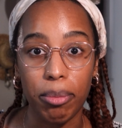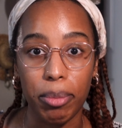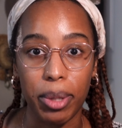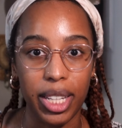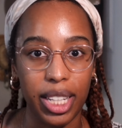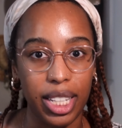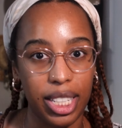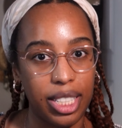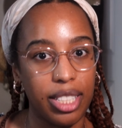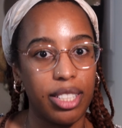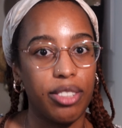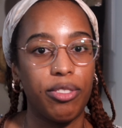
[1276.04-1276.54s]

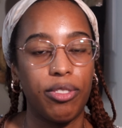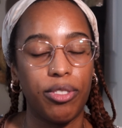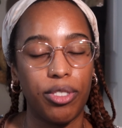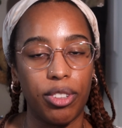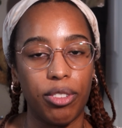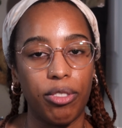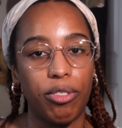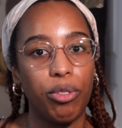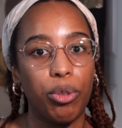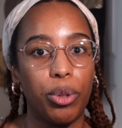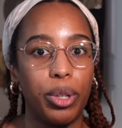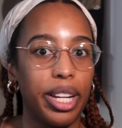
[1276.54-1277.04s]
because
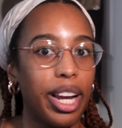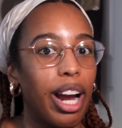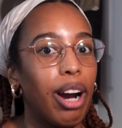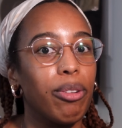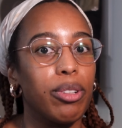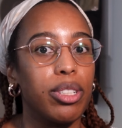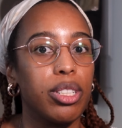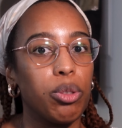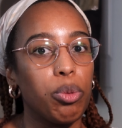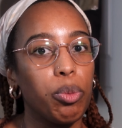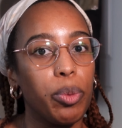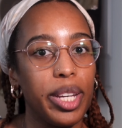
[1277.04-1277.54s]
for 40
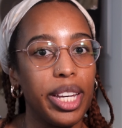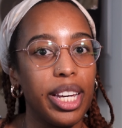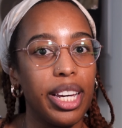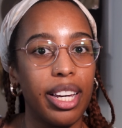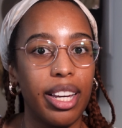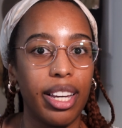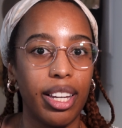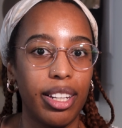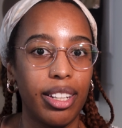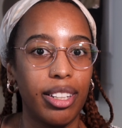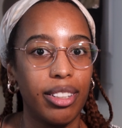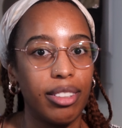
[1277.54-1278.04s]
hours a
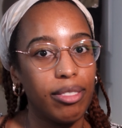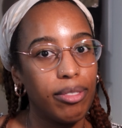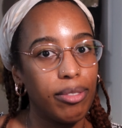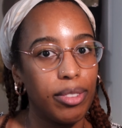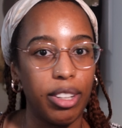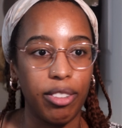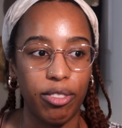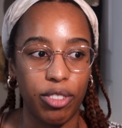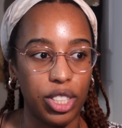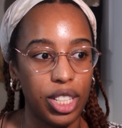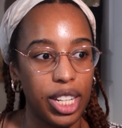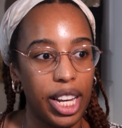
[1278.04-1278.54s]
week,
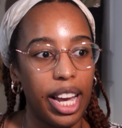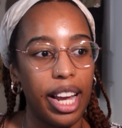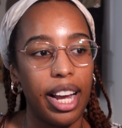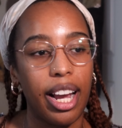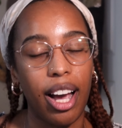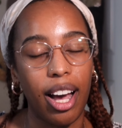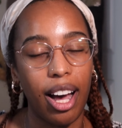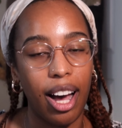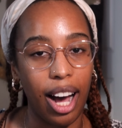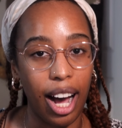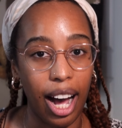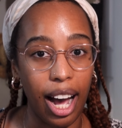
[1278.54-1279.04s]
give or
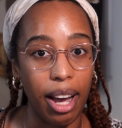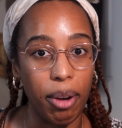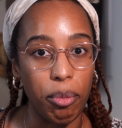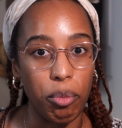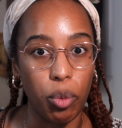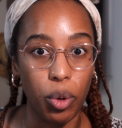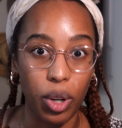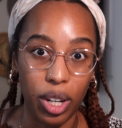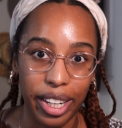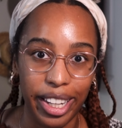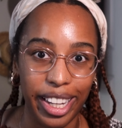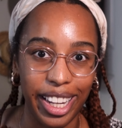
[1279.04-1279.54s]
take, I'm
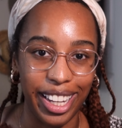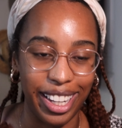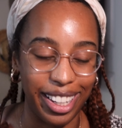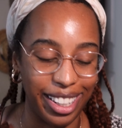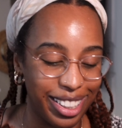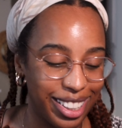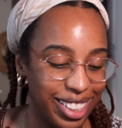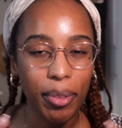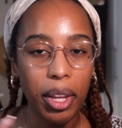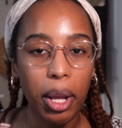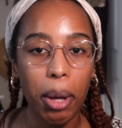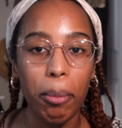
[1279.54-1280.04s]
working.
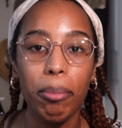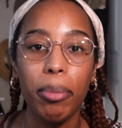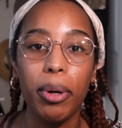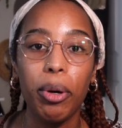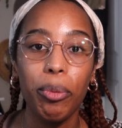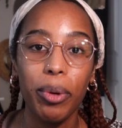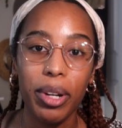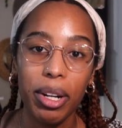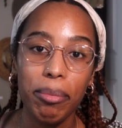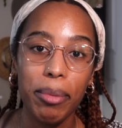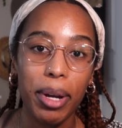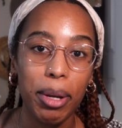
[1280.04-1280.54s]
But
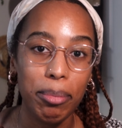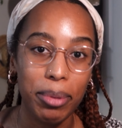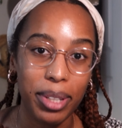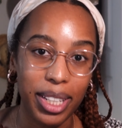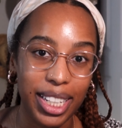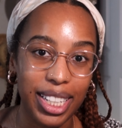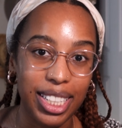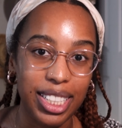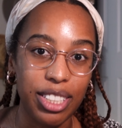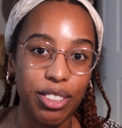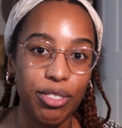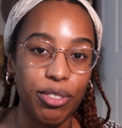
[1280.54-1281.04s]
one of my
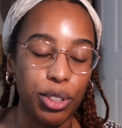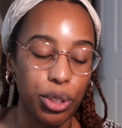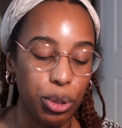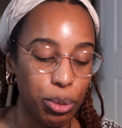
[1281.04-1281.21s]
plans for